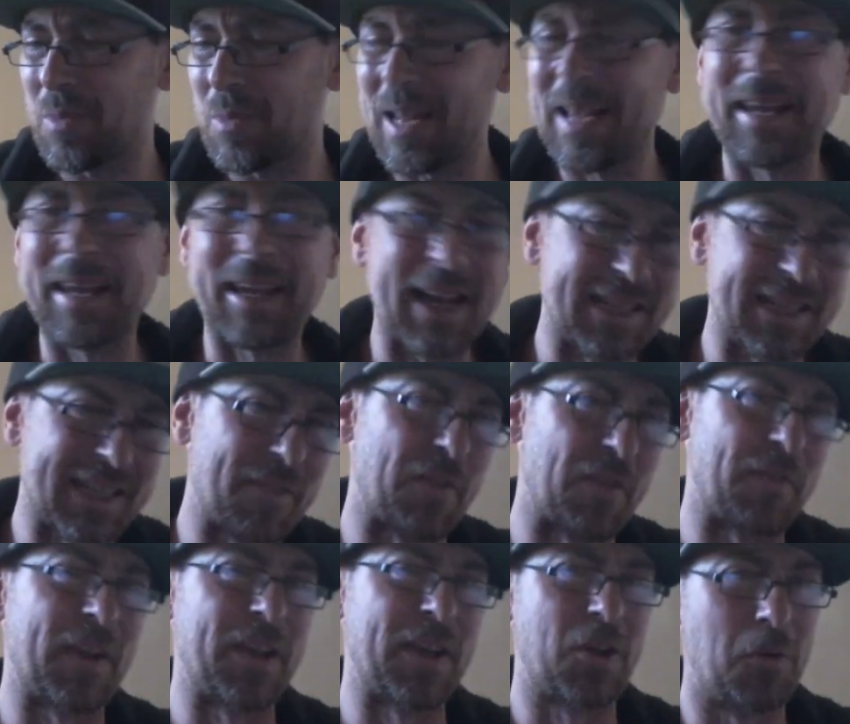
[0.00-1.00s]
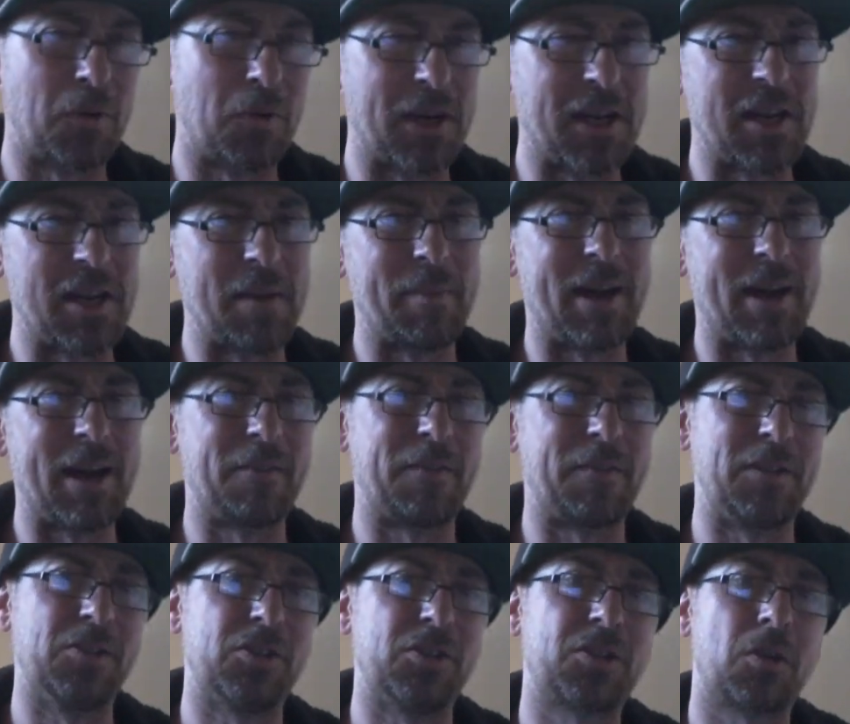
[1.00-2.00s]
It gets everything going in your mouth,
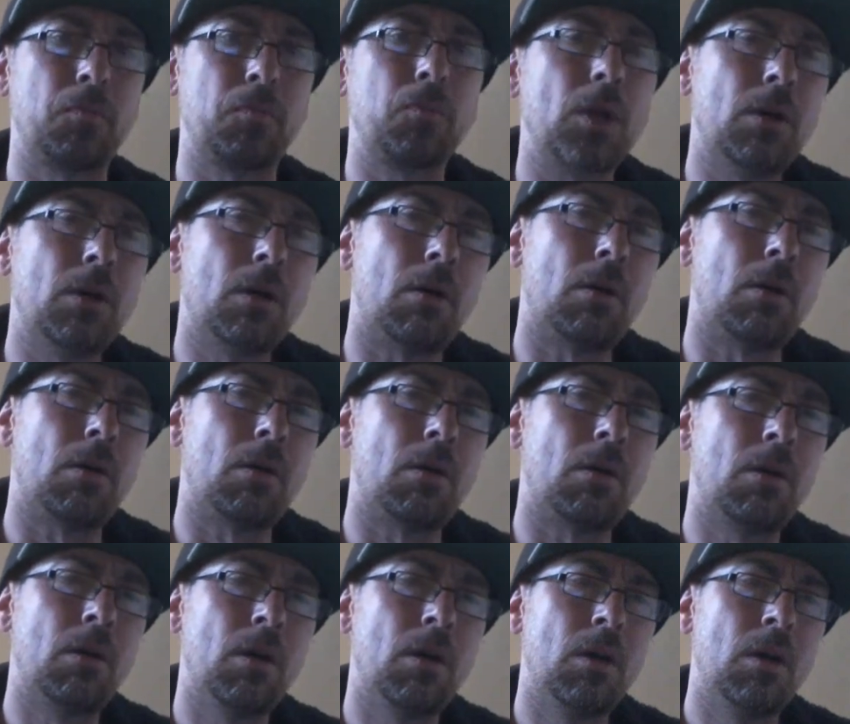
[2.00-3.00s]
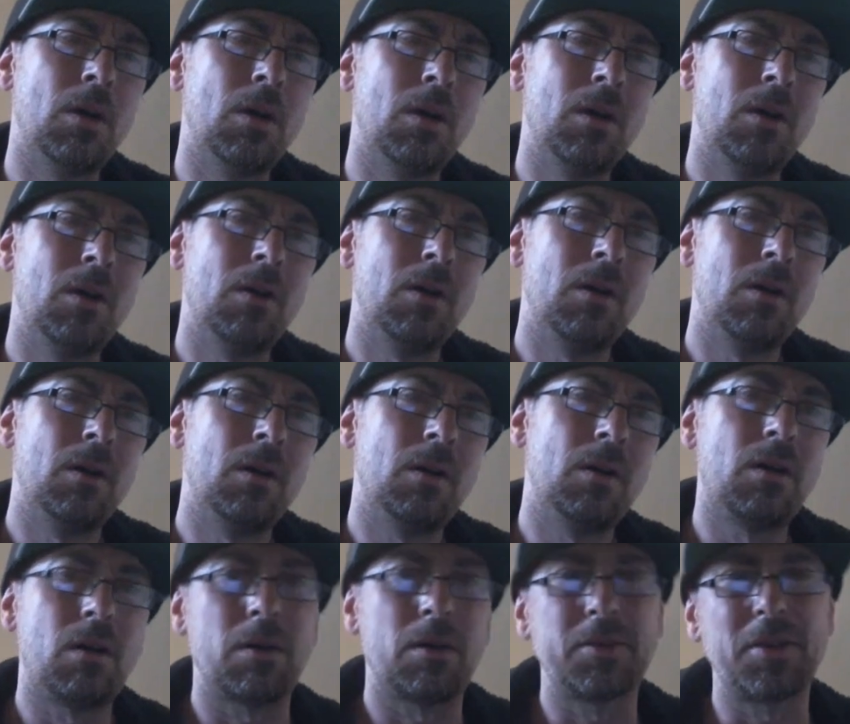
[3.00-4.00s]
and you just go, oh,
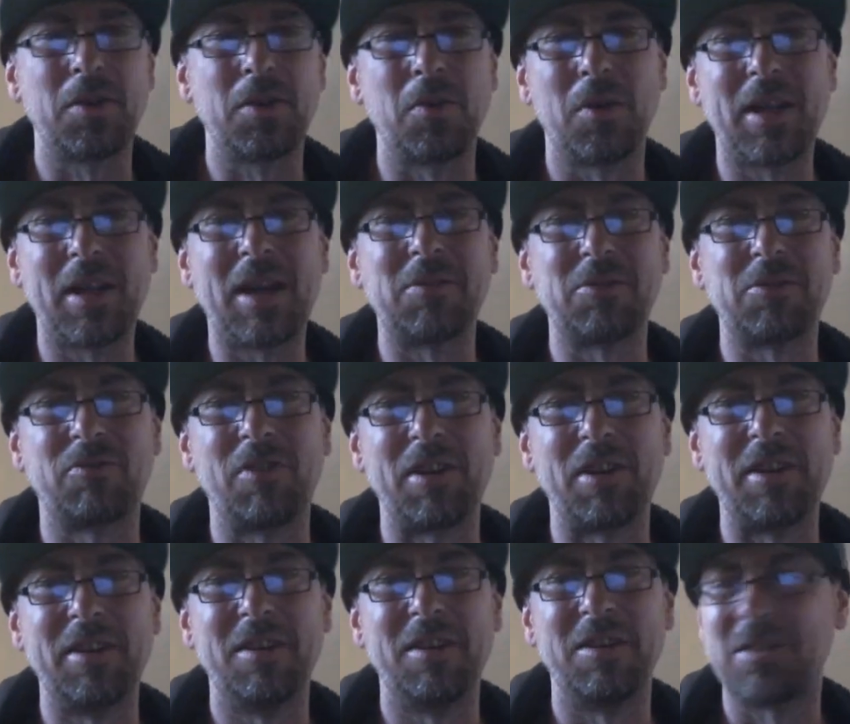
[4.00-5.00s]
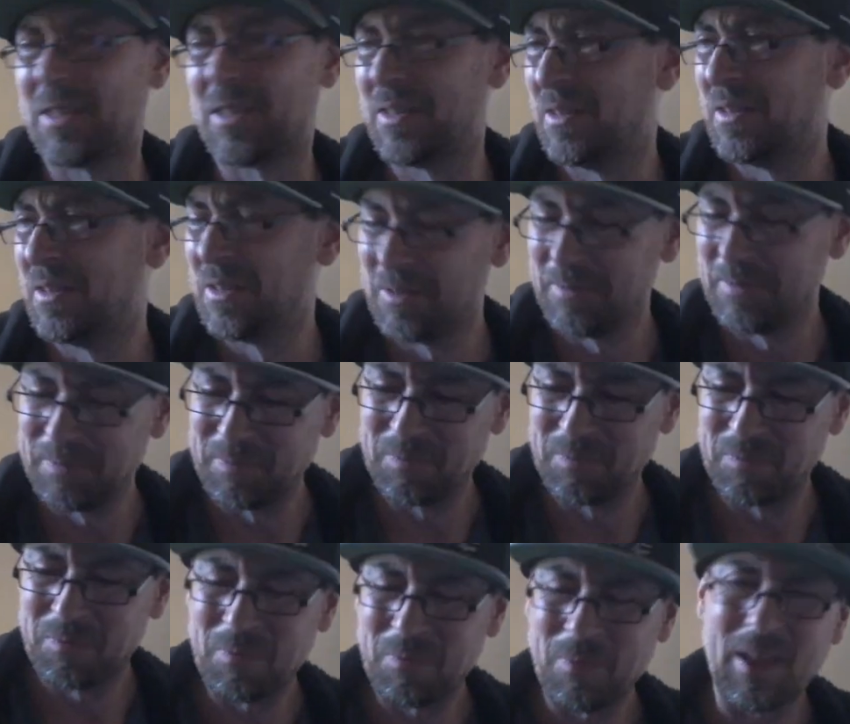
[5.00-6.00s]
do you know what, that was really nice.
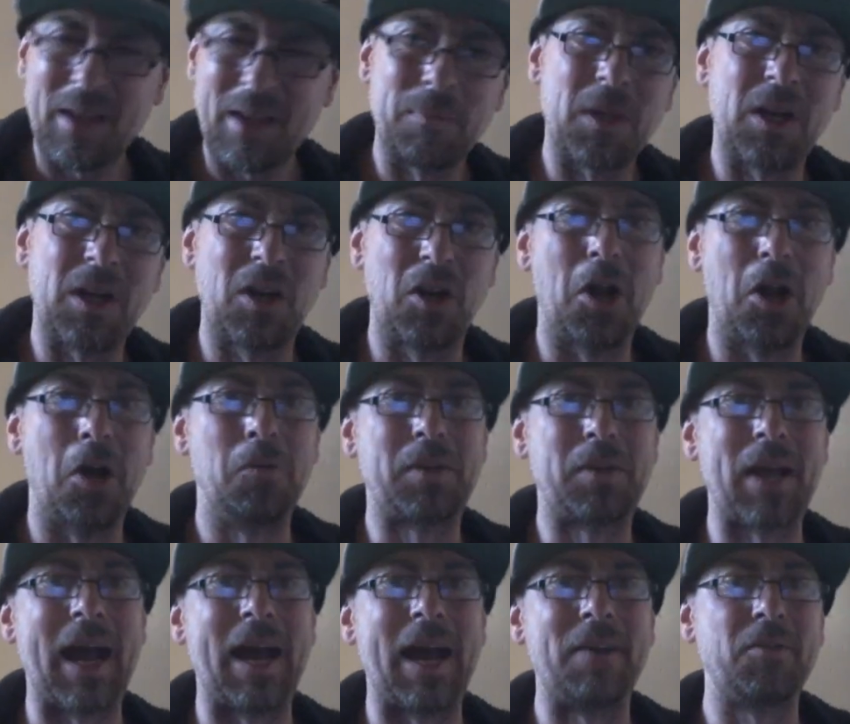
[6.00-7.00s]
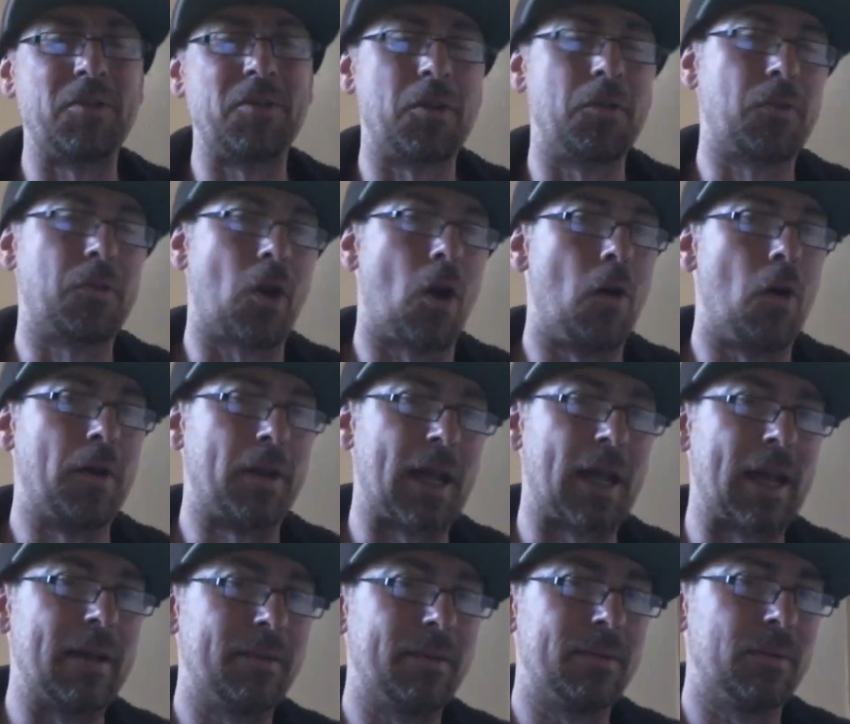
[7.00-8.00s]
Low down, you do kind of
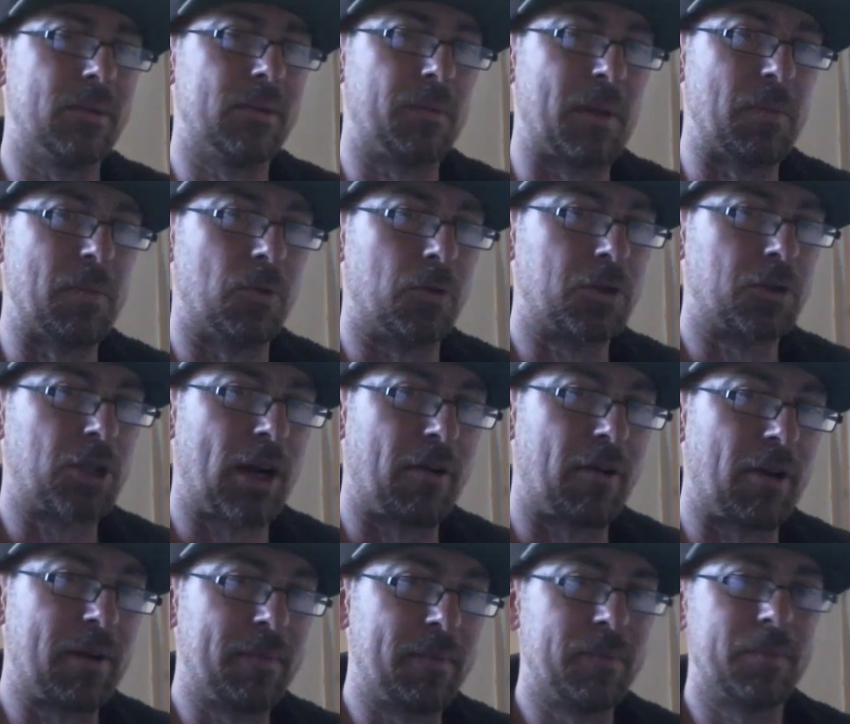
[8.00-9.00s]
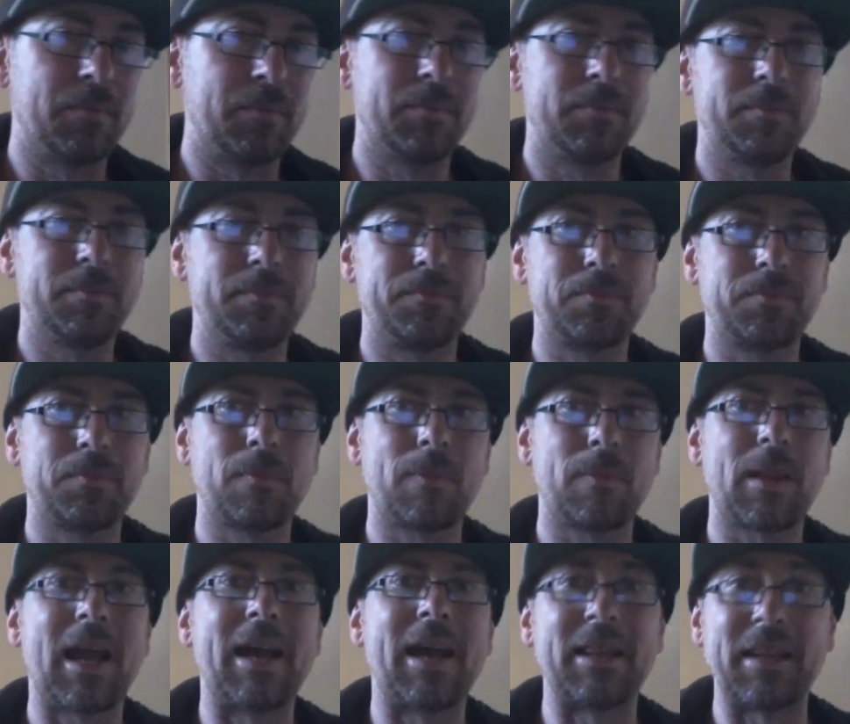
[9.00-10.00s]
get a bit more cherry
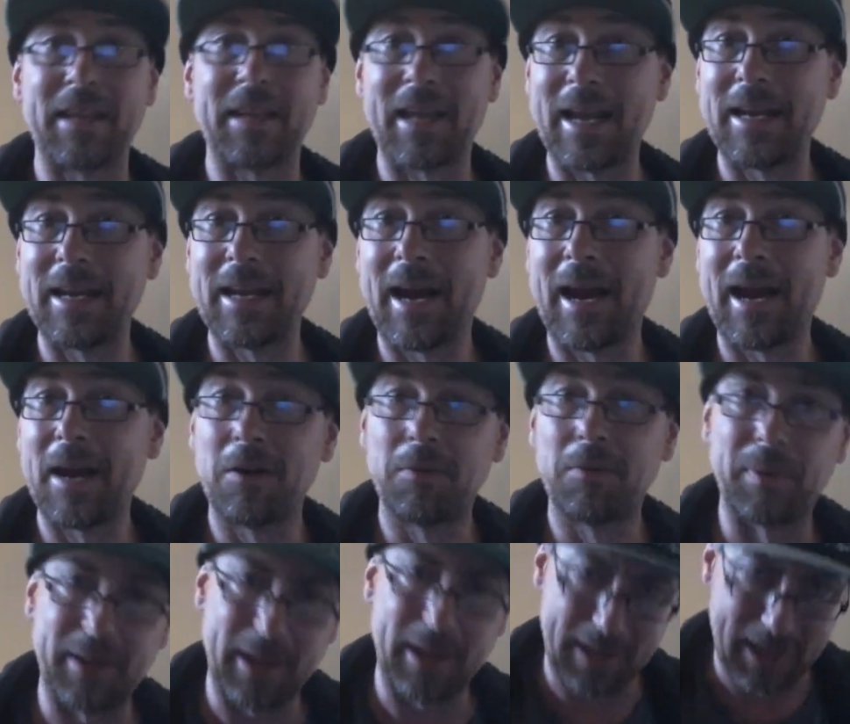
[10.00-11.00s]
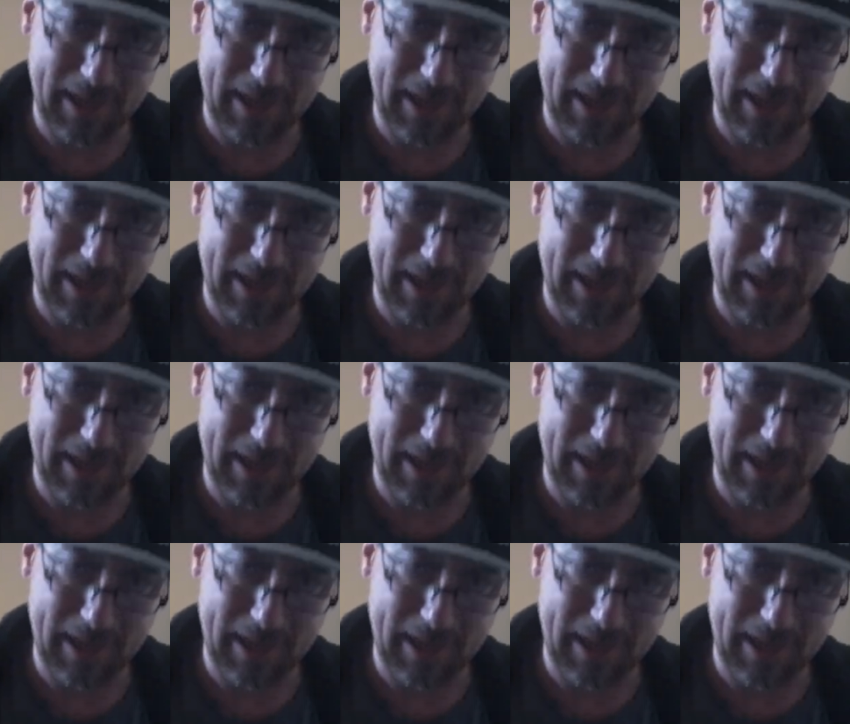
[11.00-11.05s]
at the inhale, but then